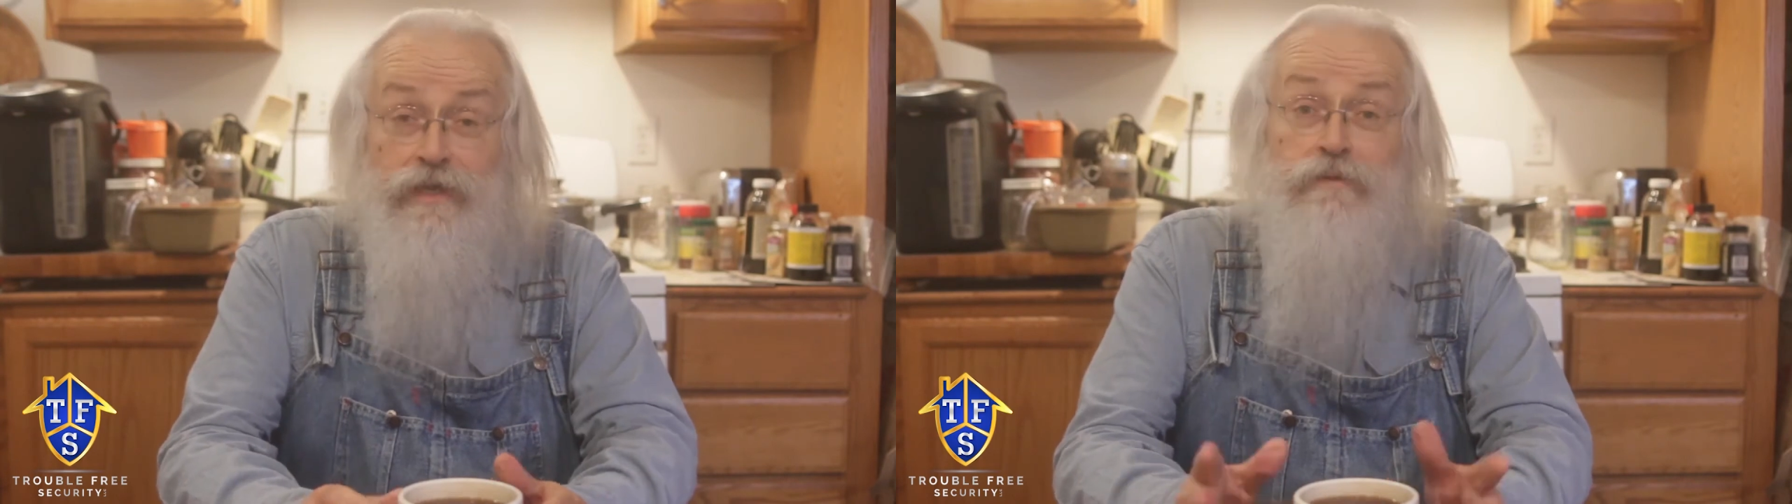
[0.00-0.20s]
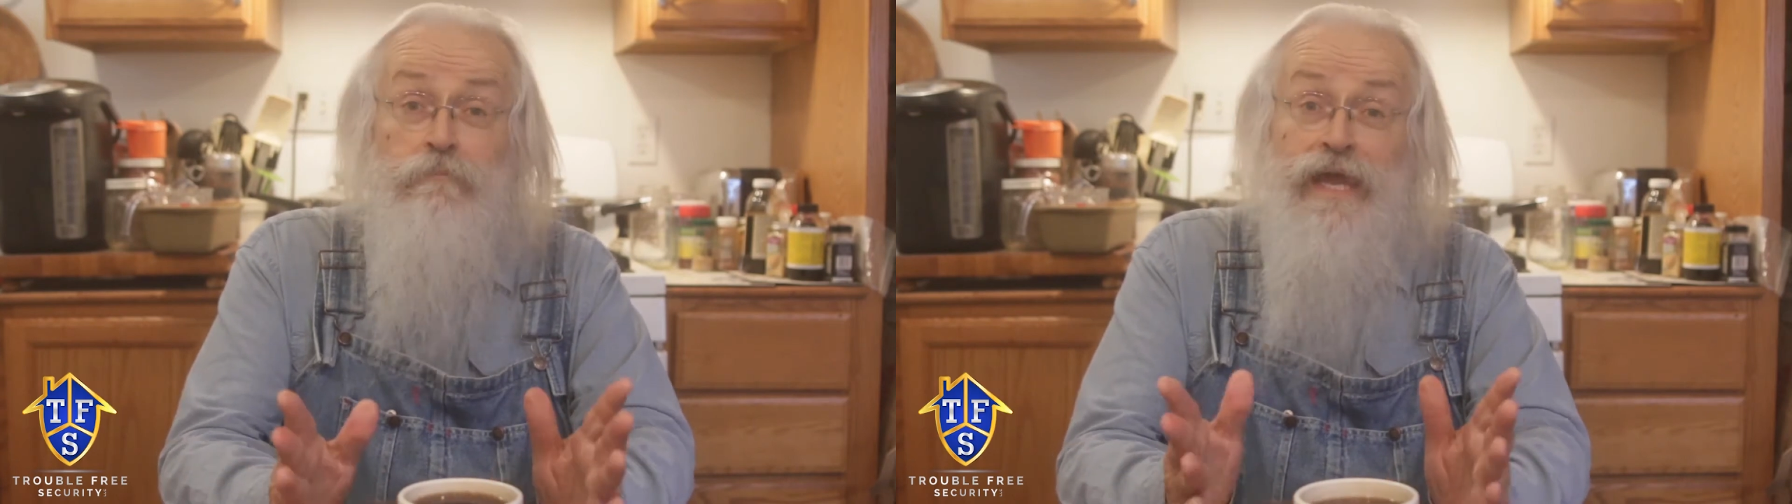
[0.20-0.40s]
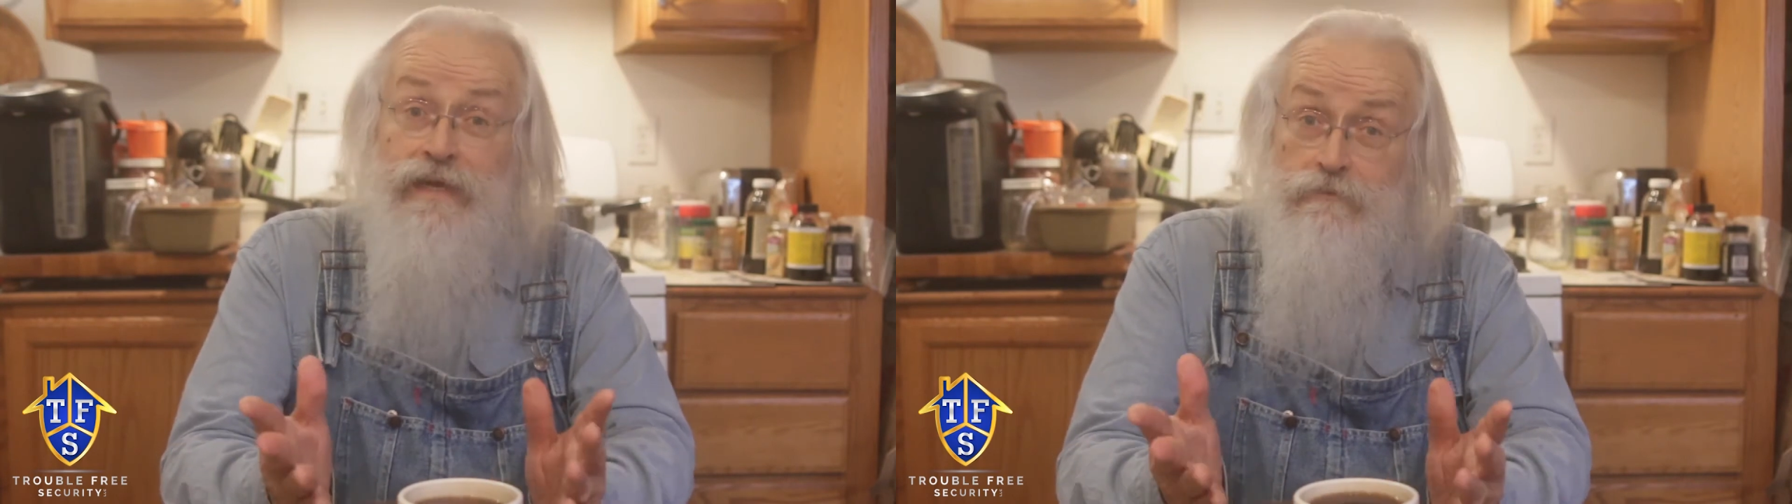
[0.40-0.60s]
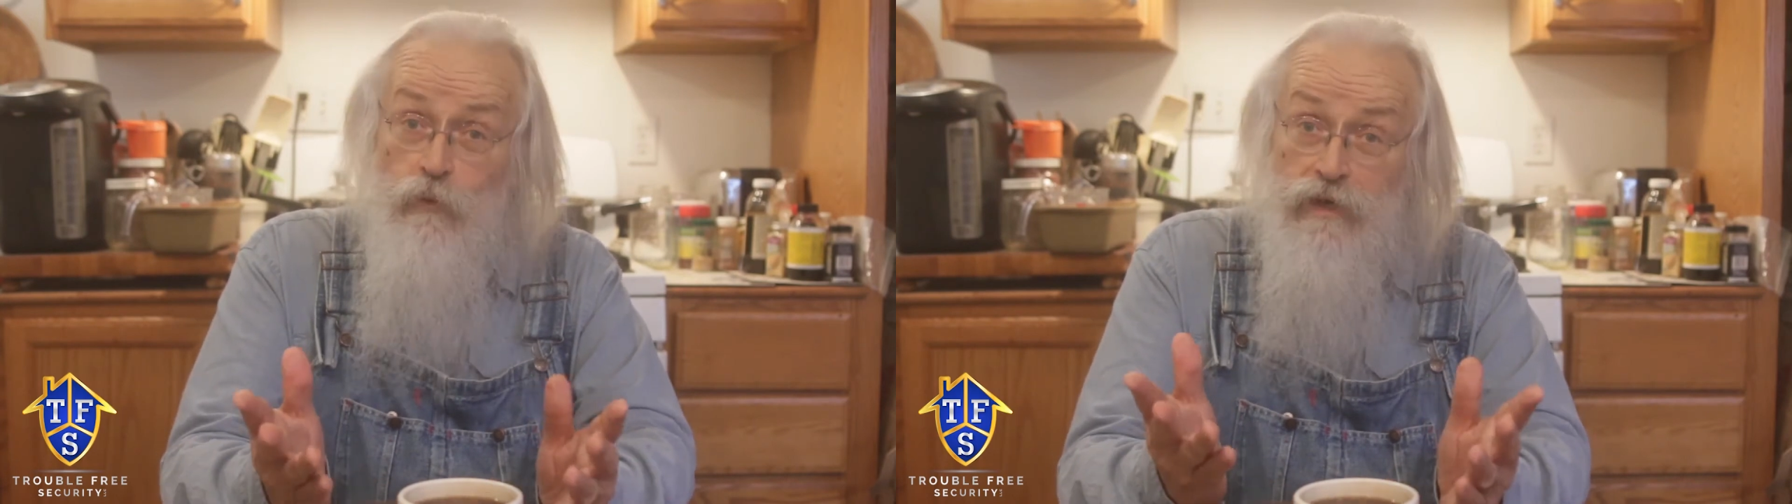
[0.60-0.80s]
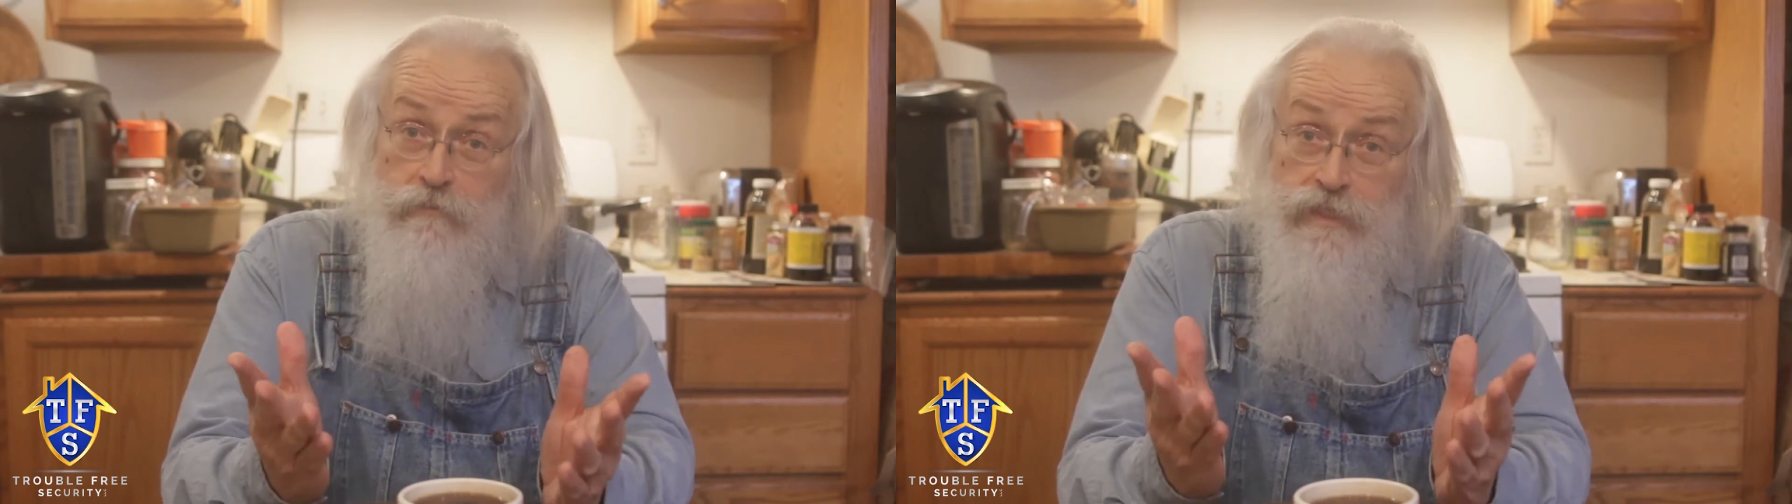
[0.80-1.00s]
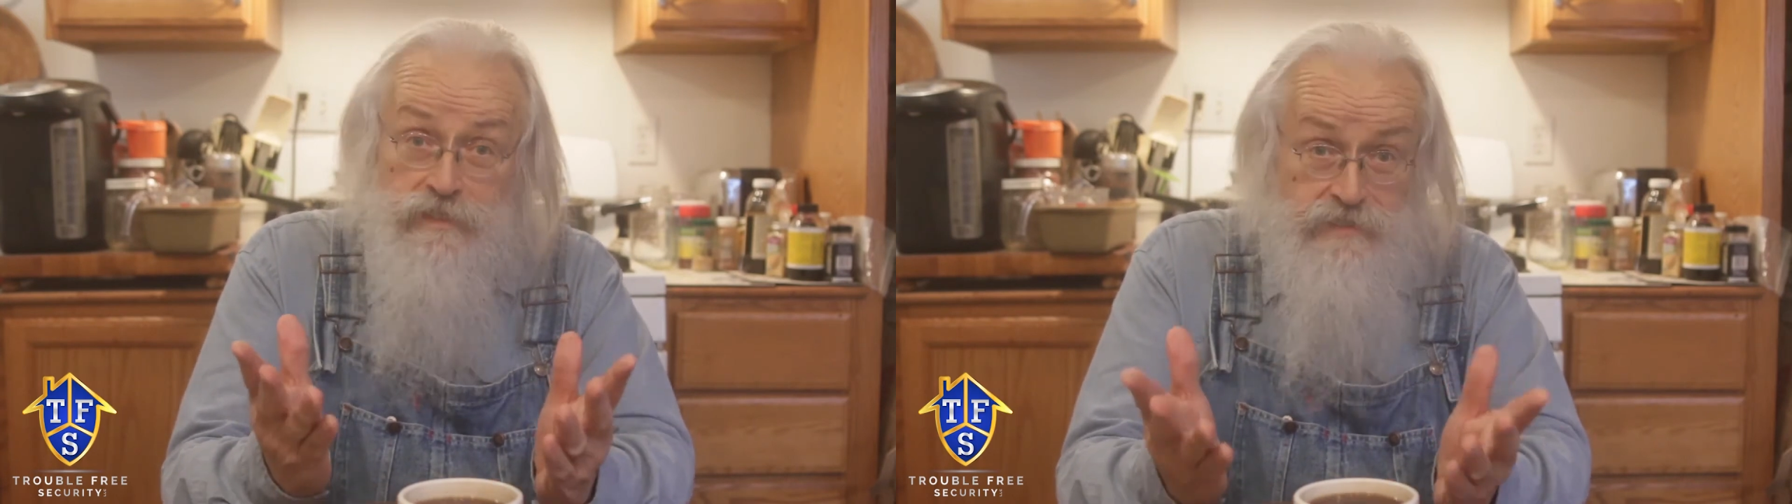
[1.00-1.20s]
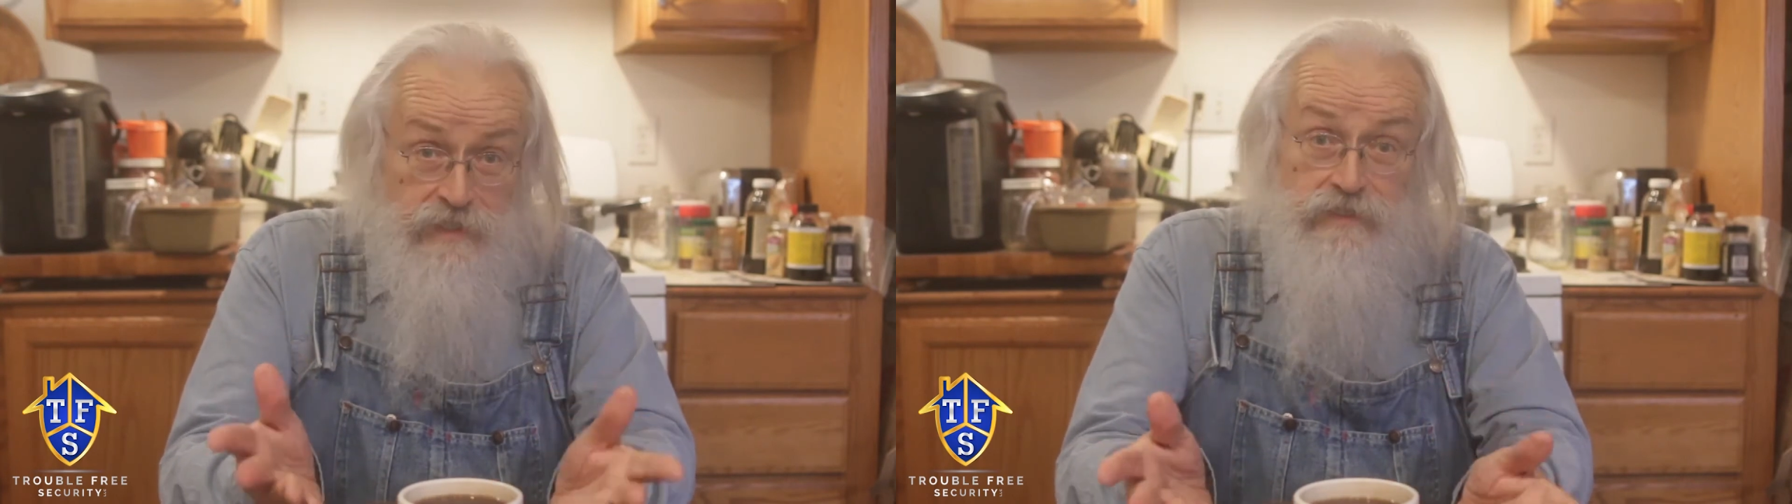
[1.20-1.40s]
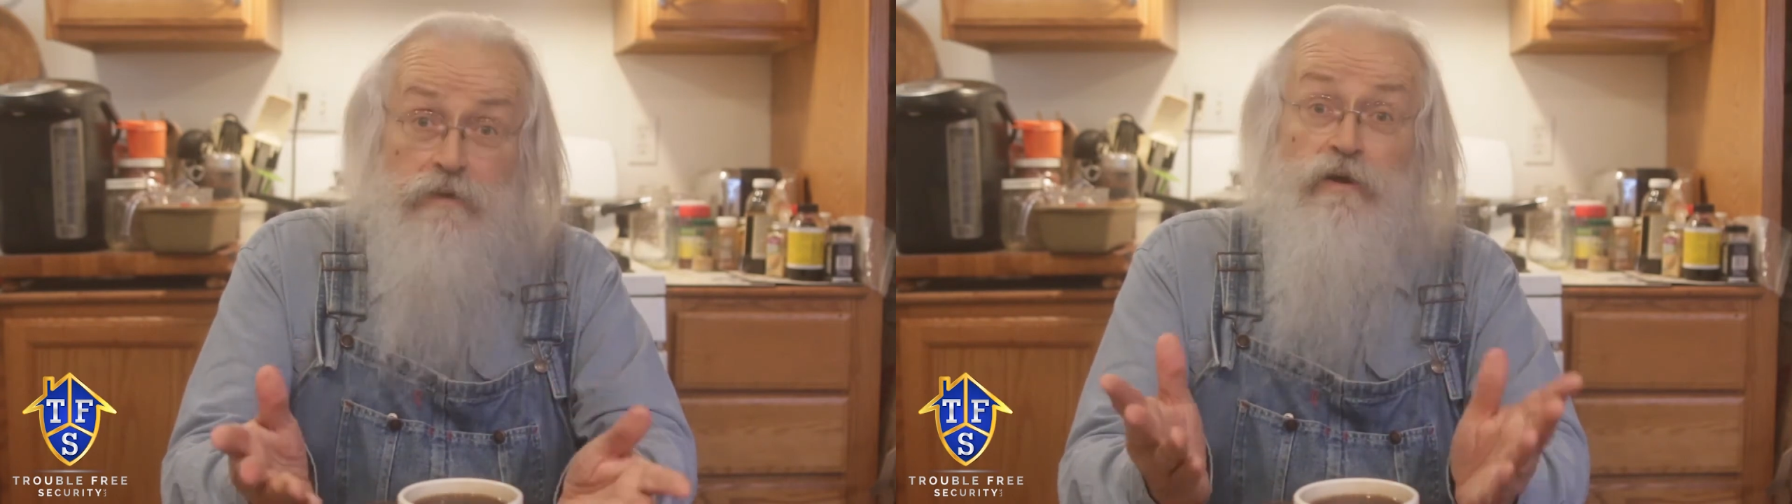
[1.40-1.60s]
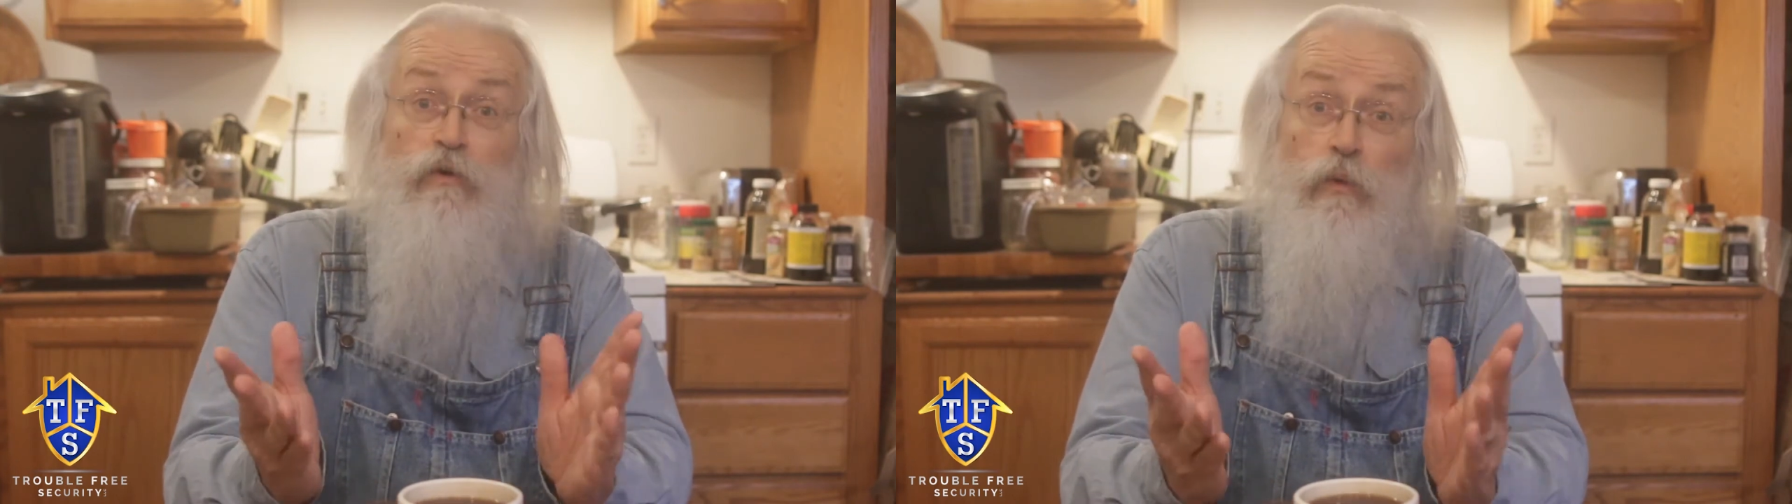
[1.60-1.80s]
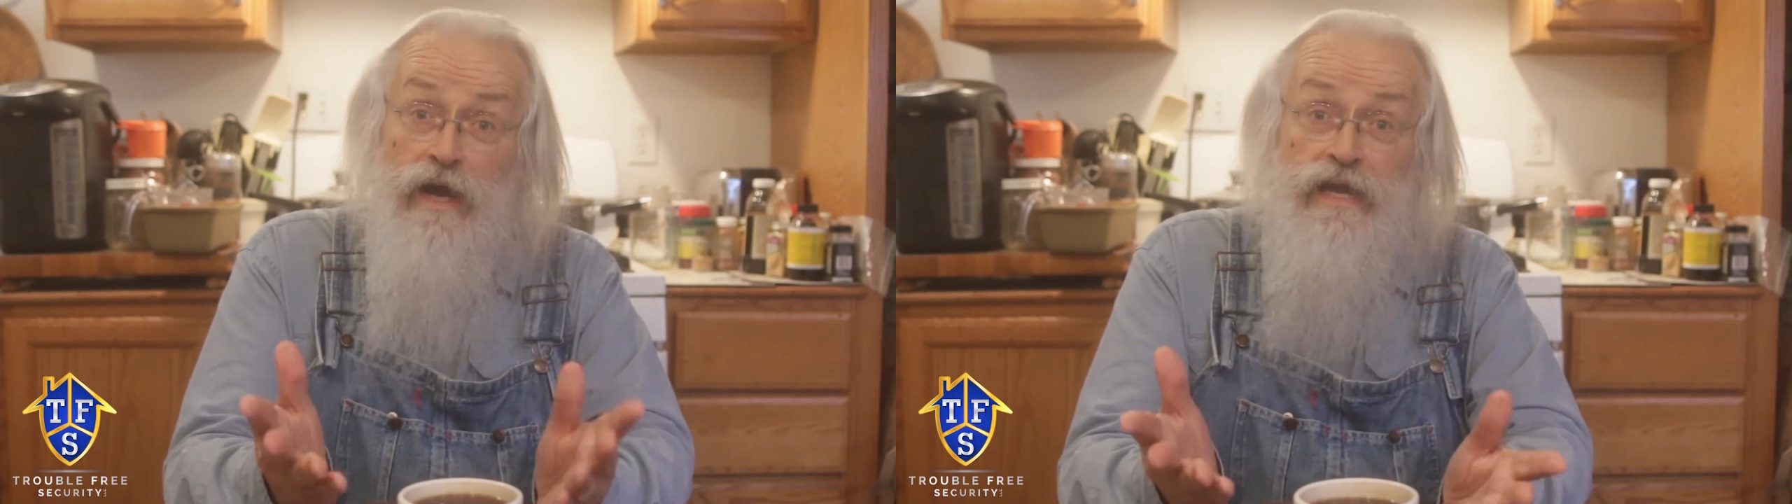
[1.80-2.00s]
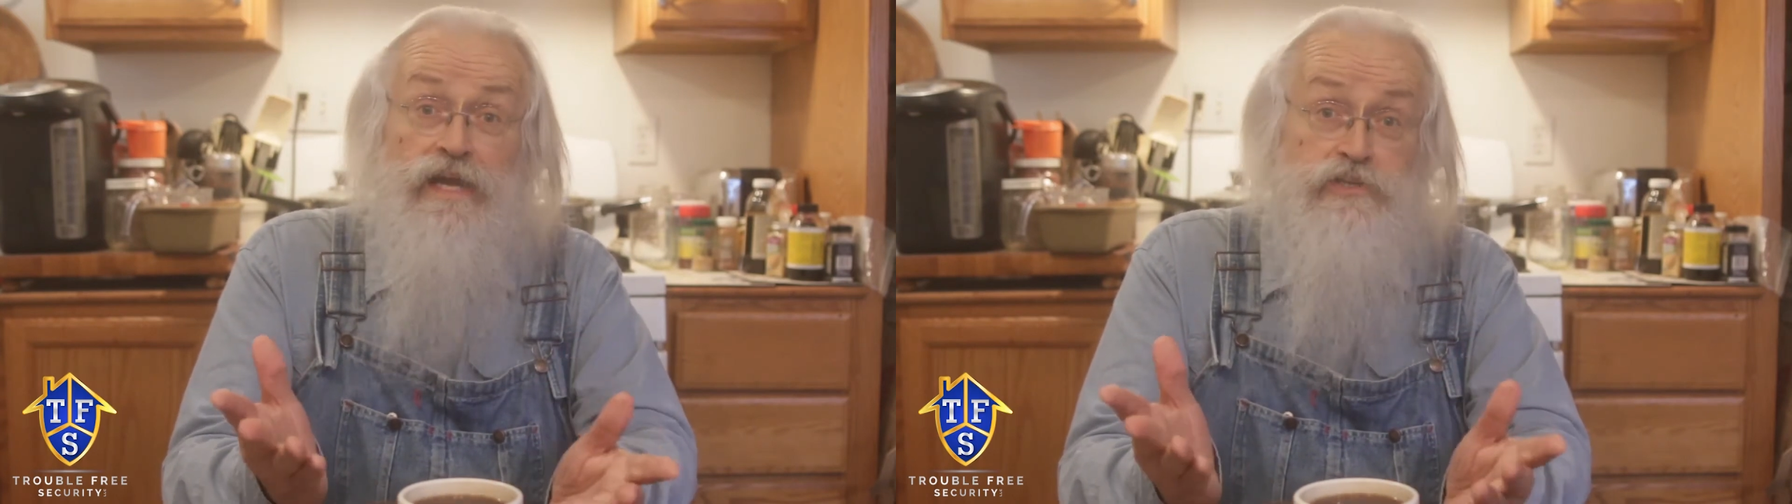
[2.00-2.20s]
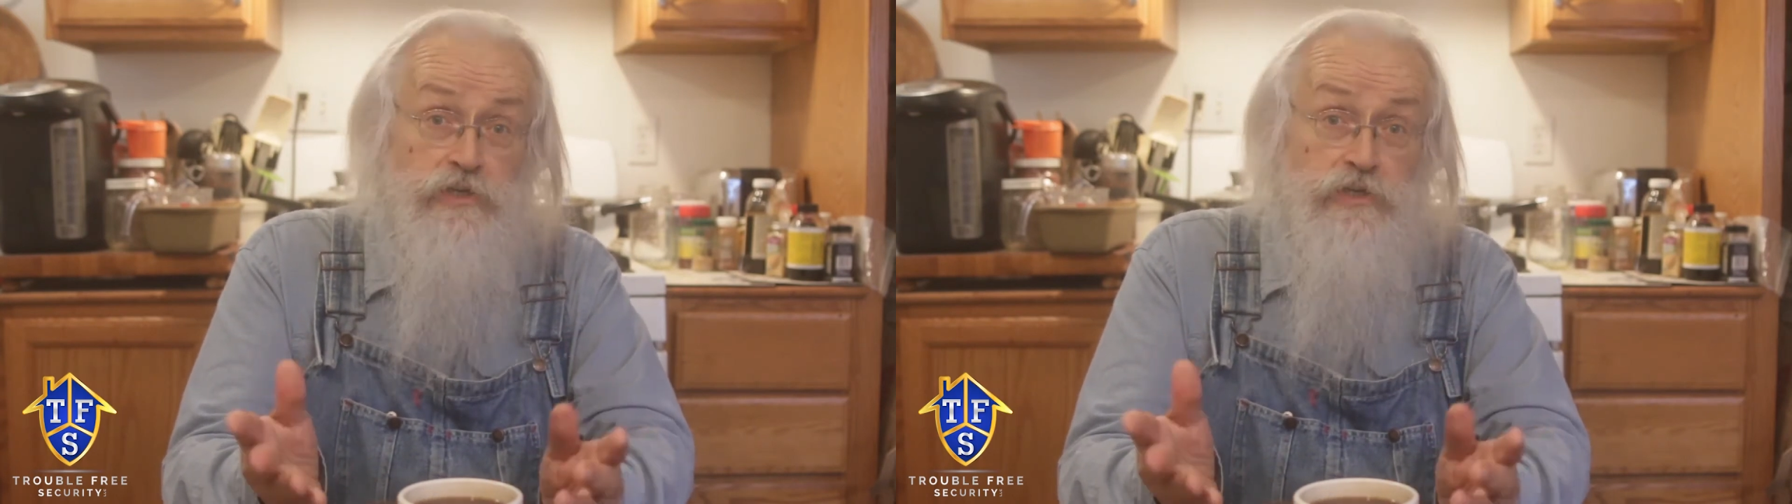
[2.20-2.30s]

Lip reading: and Matt wanted me to tell you about why I